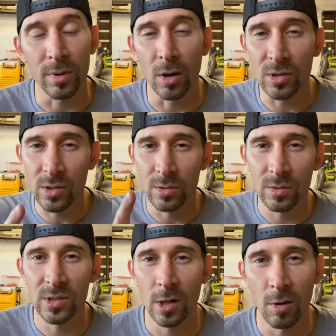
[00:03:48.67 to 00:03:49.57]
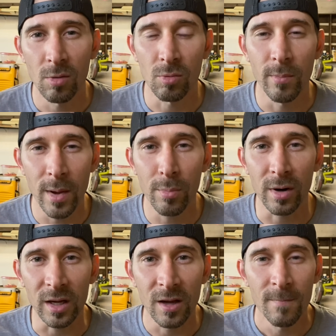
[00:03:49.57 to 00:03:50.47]
but also do so
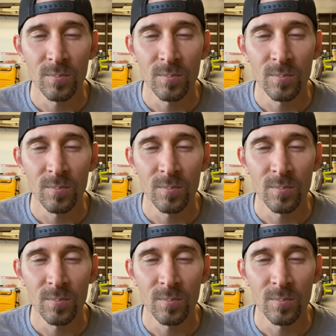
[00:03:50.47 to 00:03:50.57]
remembering